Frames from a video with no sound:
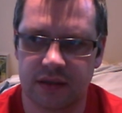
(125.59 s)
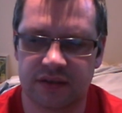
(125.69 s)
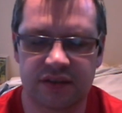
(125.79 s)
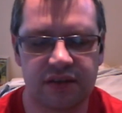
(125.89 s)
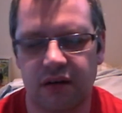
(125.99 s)

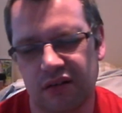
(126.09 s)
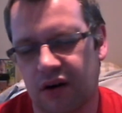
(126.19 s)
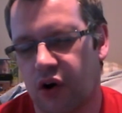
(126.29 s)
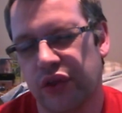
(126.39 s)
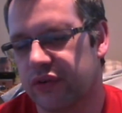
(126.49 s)
It's not
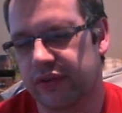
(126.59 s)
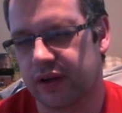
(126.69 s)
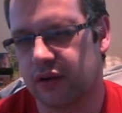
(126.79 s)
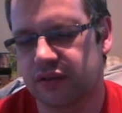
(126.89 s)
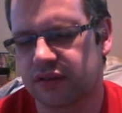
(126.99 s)
like either of
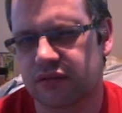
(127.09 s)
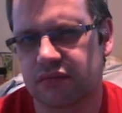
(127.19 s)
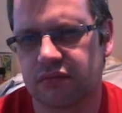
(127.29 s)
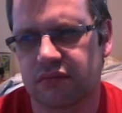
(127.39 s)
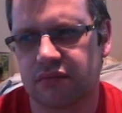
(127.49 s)
those.
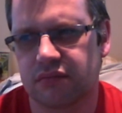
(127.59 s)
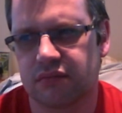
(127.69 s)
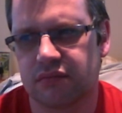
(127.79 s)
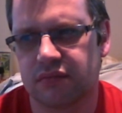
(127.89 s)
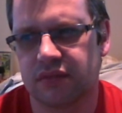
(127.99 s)

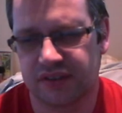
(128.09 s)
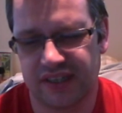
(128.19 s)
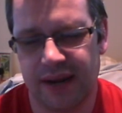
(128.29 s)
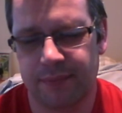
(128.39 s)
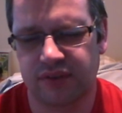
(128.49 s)
There's
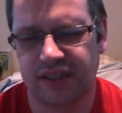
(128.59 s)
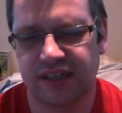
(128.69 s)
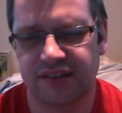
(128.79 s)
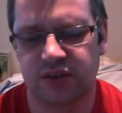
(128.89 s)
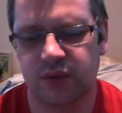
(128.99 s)
an apple
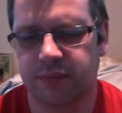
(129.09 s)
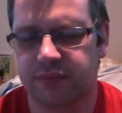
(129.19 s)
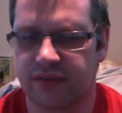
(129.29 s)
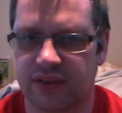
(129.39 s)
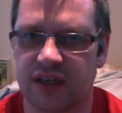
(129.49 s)
taste to it,
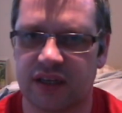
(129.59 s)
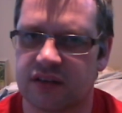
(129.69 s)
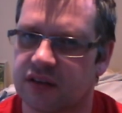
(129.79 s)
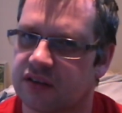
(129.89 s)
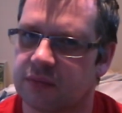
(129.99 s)
but I think it's
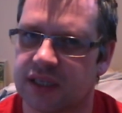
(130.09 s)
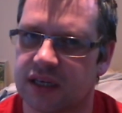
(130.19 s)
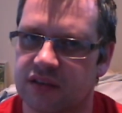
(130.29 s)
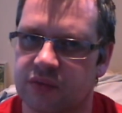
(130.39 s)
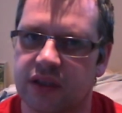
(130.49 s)
got something
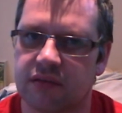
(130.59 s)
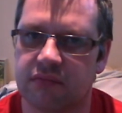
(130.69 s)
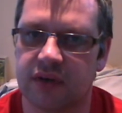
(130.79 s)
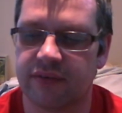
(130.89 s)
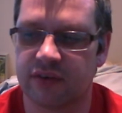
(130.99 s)
else with it.
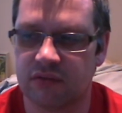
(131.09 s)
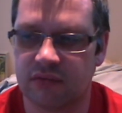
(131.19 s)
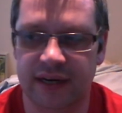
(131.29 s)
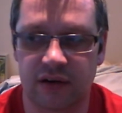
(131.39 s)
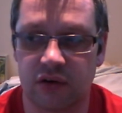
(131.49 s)
I haven't
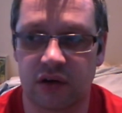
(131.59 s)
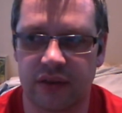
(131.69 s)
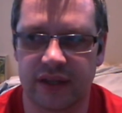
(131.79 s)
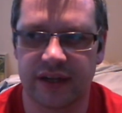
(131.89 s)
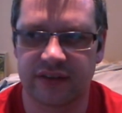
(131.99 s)
had a look
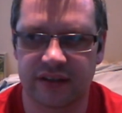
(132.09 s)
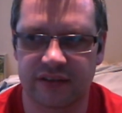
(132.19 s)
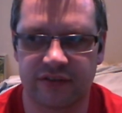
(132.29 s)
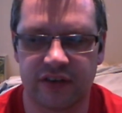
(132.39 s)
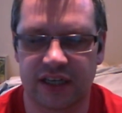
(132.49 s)
on the
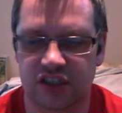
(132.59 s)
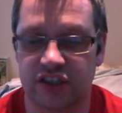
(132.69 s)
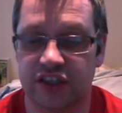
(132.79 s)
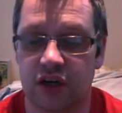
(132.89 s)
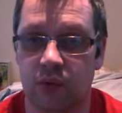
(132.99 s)
internet to find
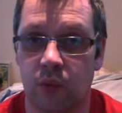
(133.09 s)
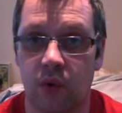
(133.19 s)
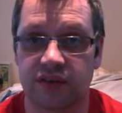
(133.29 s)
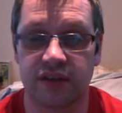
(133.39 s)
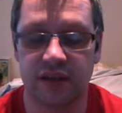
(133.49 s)
actually know
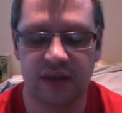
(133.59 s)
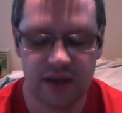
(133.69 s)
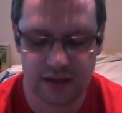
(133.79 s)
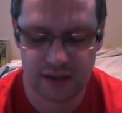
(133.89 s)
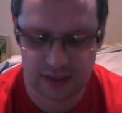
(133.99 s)
what's in
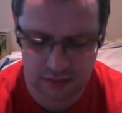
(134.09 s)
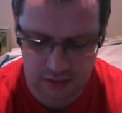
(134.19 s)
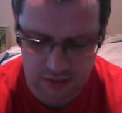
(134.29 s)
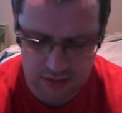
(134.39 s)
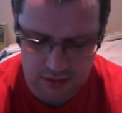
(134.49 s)
there yet.
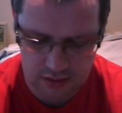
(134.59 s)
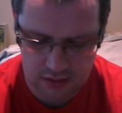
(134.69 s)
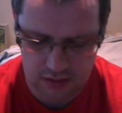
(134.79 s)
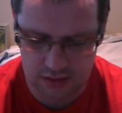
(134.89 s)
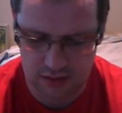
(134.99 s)

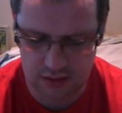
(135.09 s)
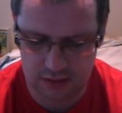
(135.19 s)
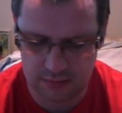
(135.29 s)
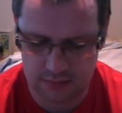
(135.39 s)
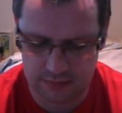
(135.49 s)

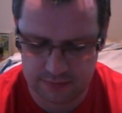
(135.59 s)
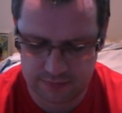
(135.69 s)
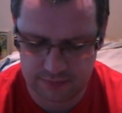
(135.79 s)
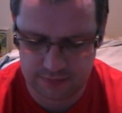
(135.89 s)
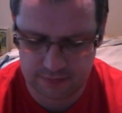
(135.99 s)
But
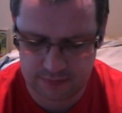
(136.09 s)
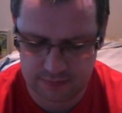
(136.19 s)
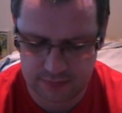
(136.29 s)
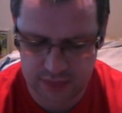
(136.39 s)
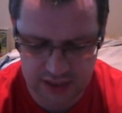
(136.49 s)

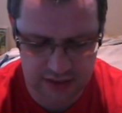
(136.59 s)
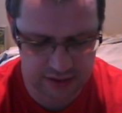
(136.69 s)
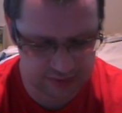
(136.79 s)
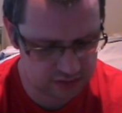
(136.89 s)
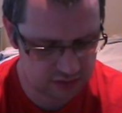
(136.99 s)
yeah,
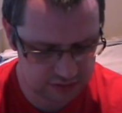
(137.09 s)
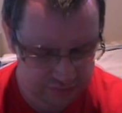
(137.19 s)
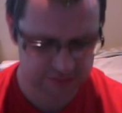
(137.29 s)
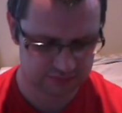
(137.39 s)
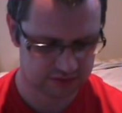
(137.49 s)
it's a
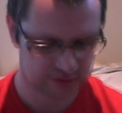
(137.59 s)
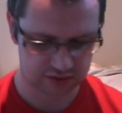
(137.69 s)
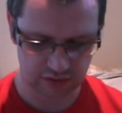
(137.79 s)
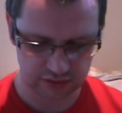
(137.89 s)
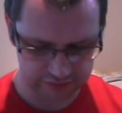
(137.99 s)
nice
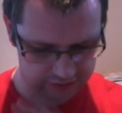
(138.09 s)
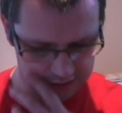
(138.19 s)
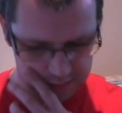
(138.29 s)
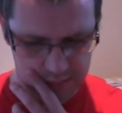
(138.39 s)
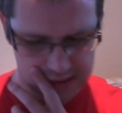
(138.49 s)

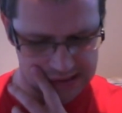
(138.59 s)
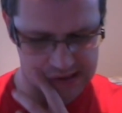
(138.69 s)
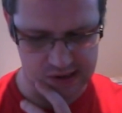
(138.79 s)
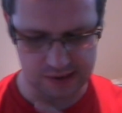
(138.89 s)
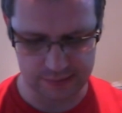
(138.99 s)
vape.
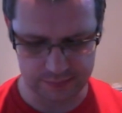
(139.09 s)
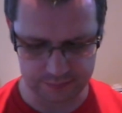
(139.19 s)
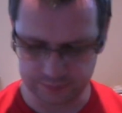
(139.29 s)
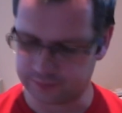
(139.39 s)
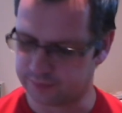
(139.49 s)

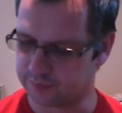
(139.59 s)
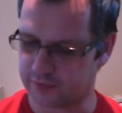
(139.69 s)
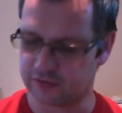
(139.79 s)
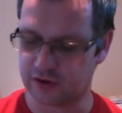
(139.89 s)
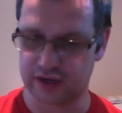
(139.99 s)

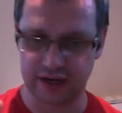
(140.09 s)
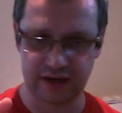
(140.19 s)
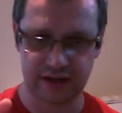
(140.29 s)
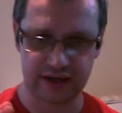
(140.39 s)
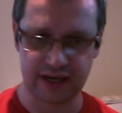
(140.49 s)
I've got it
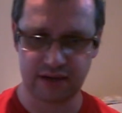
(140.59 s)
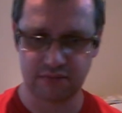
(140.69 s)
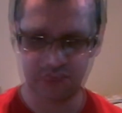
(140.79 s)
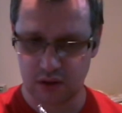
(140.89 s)
in here now.